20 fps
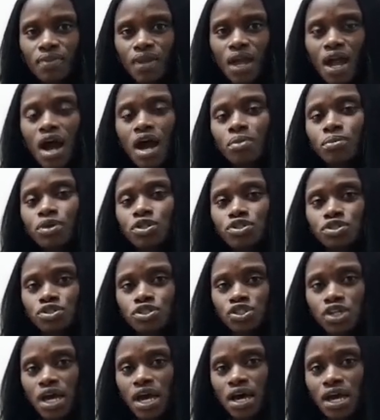how much to
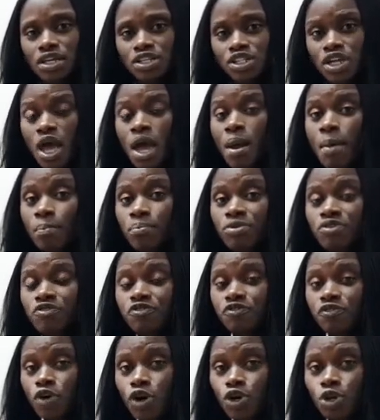charge,
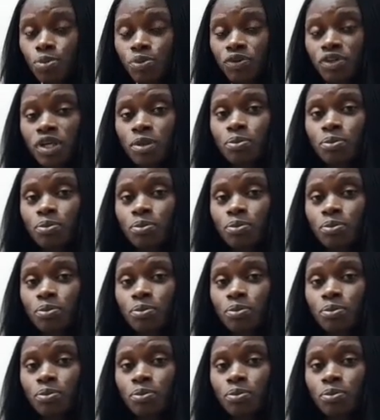before you put a